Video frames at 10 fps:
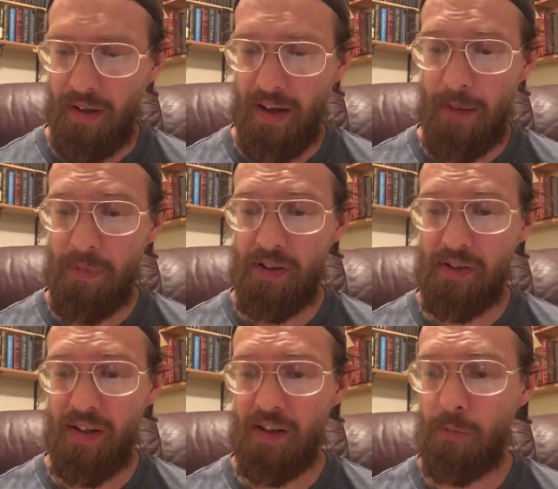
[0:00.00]
And
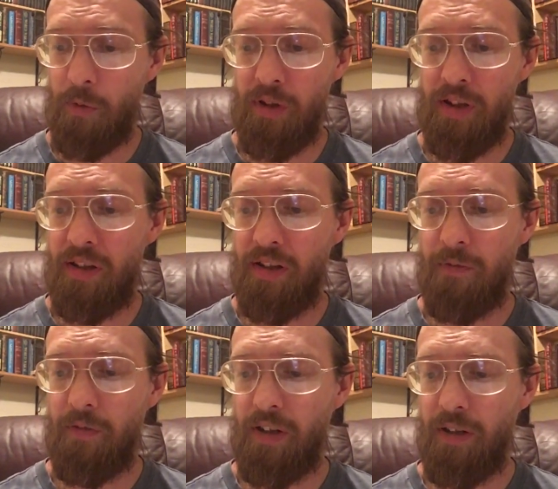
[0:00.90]
happiness has more than
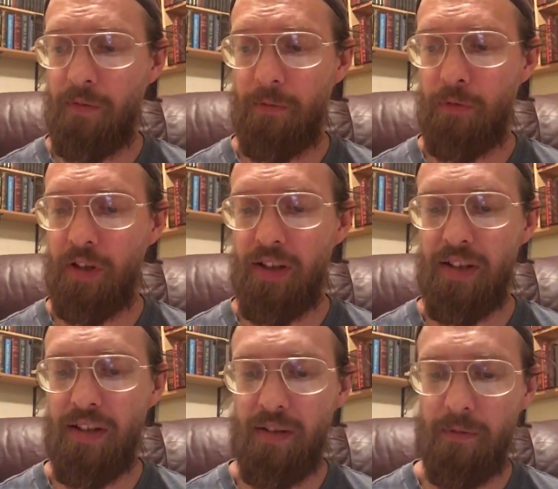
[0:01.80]
enough love to
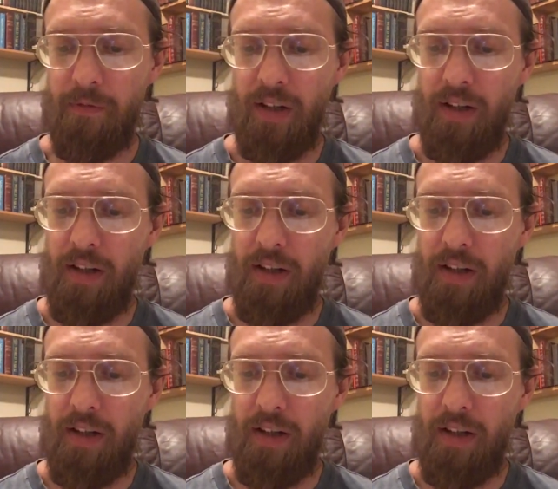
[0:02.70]
freely give.